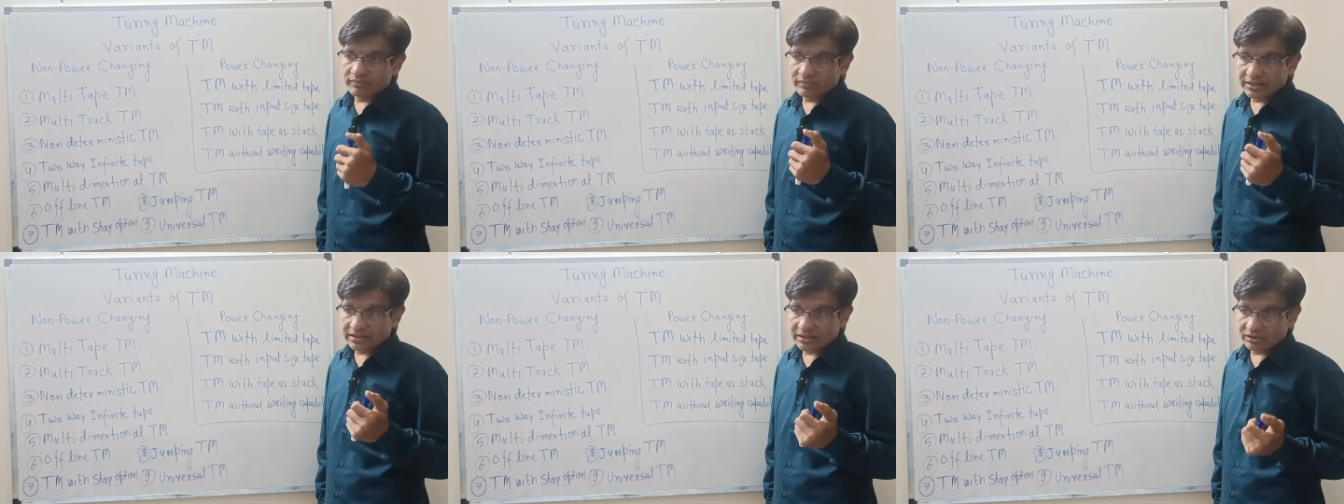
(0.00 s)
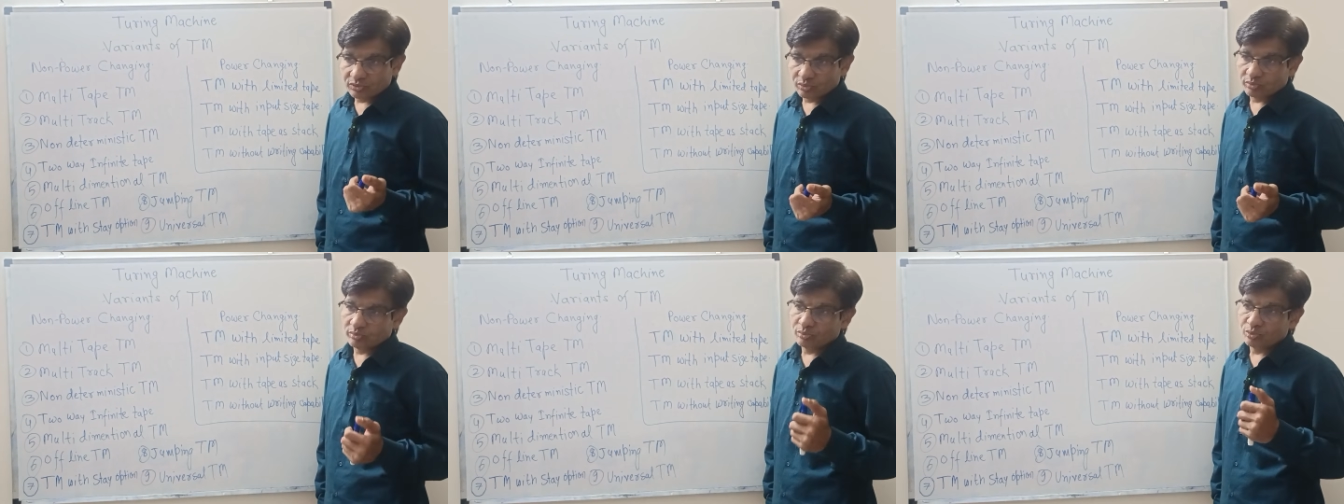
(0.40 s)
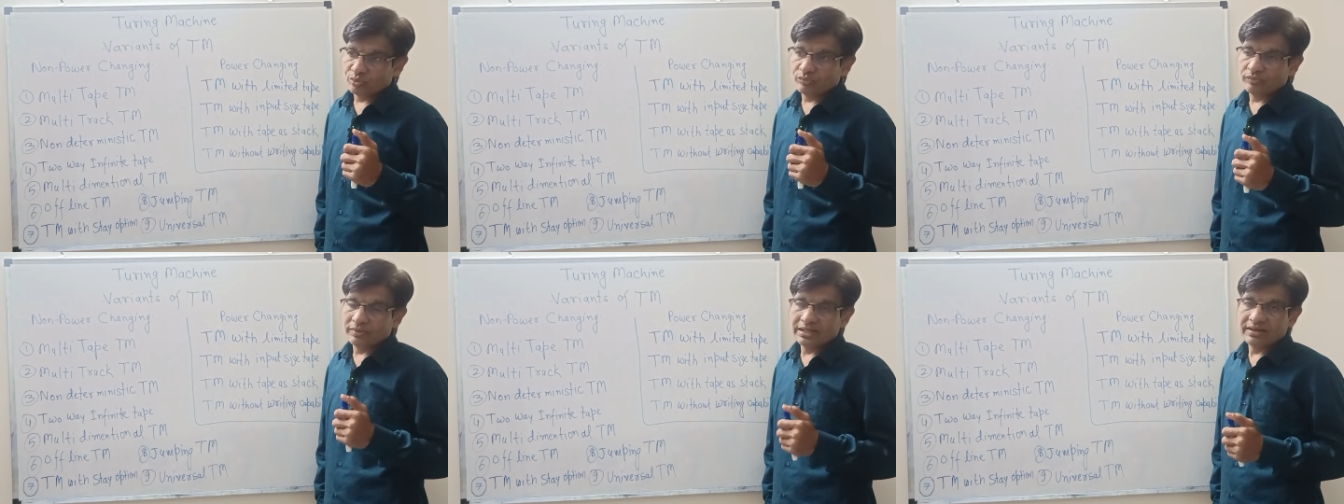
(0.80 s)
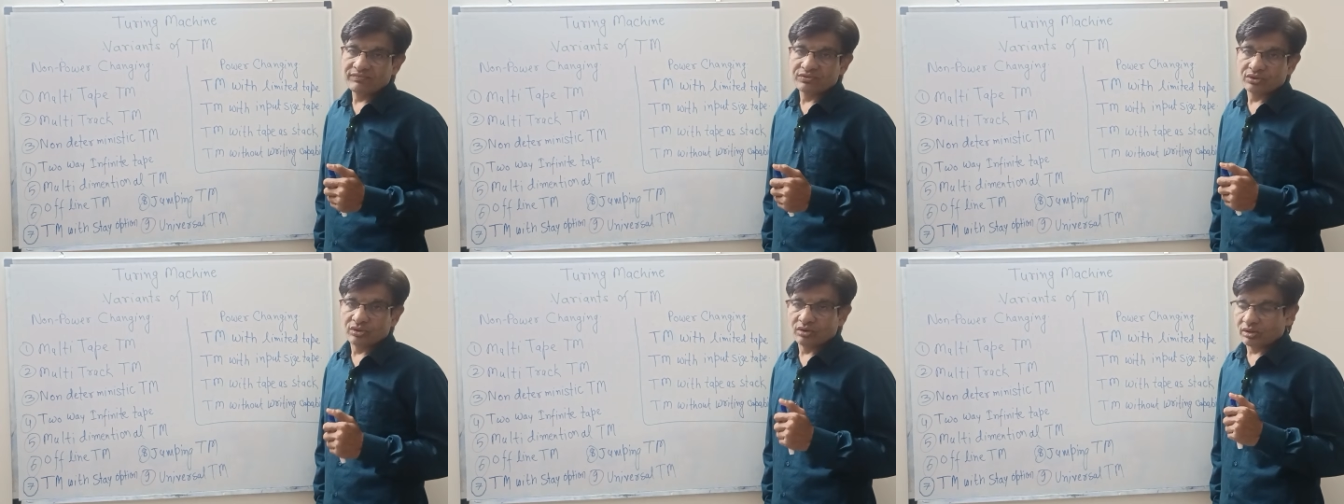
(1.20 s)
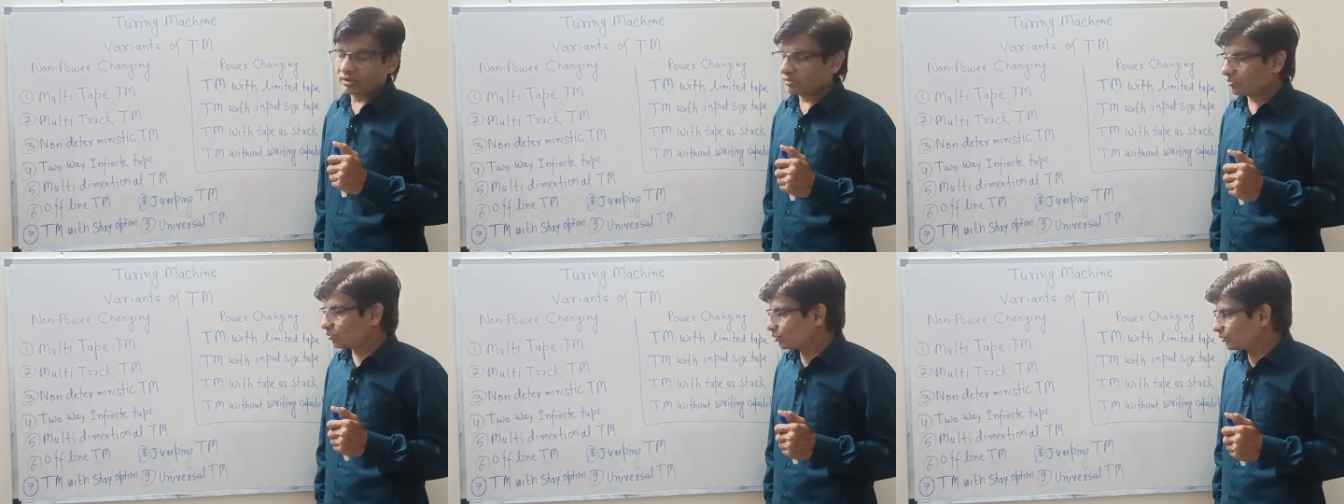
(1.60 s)
whether to move left
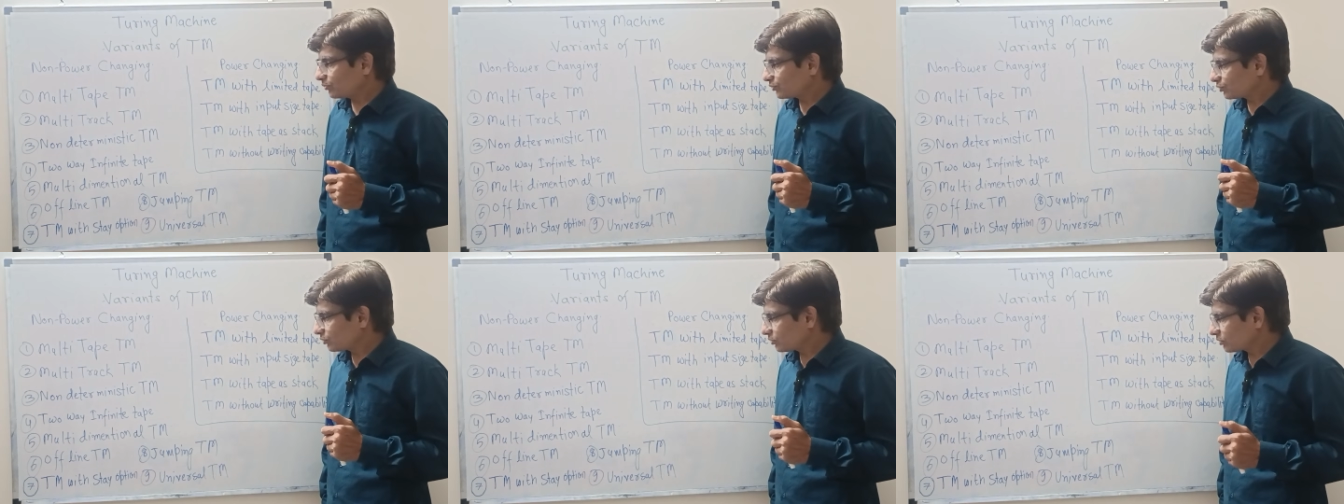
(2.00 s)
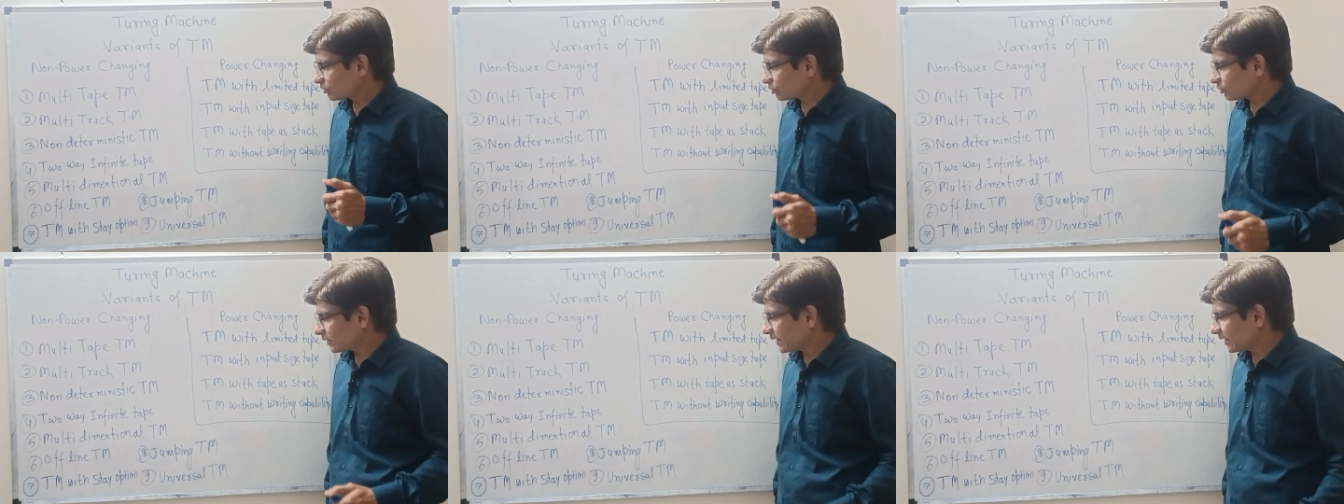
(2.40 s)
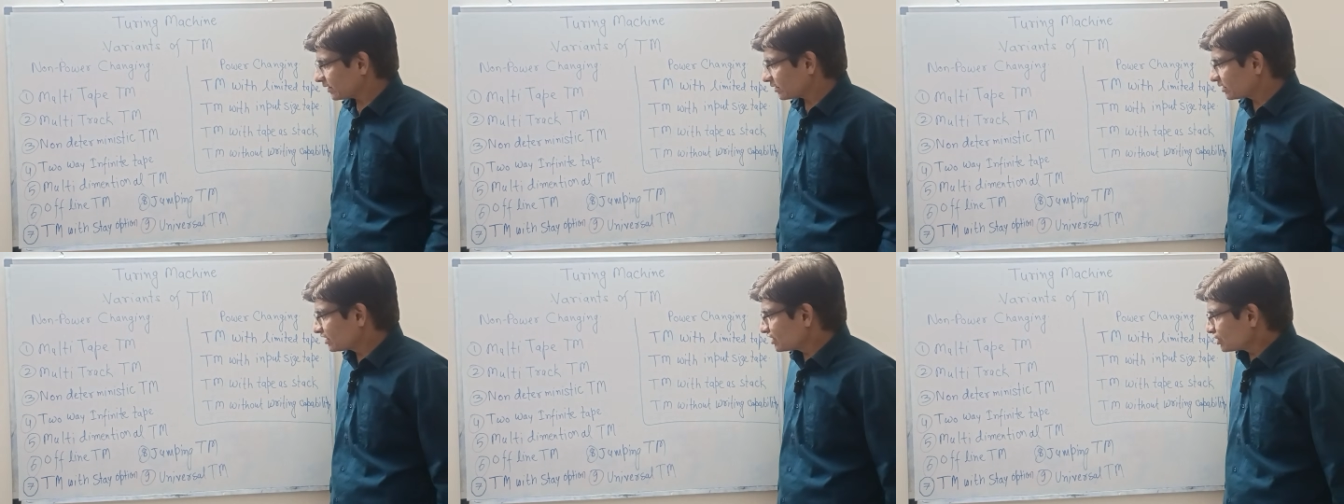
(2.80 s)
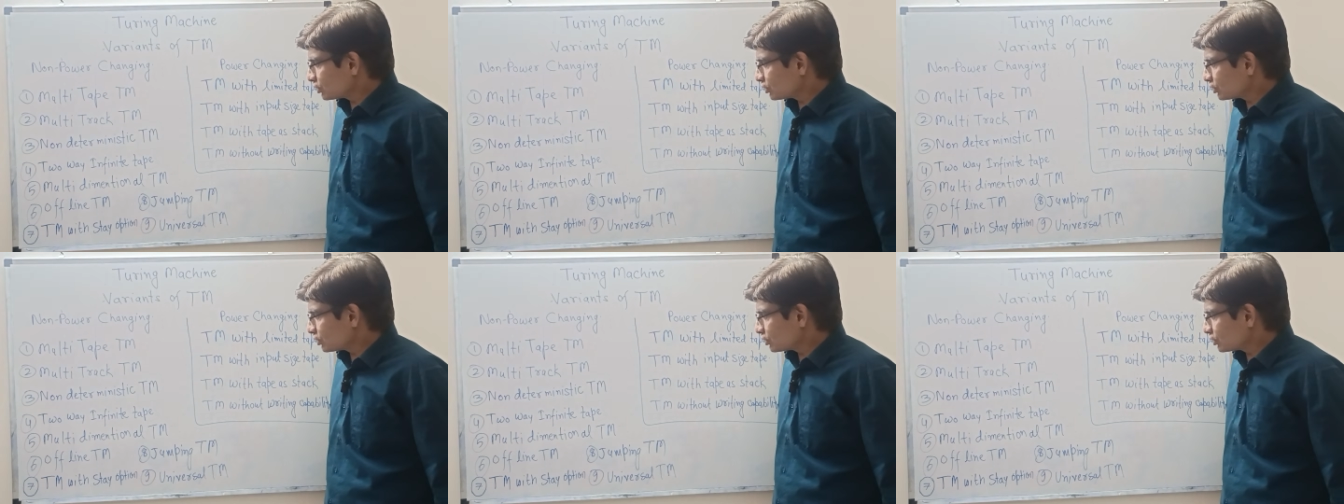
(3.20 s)
or move to right.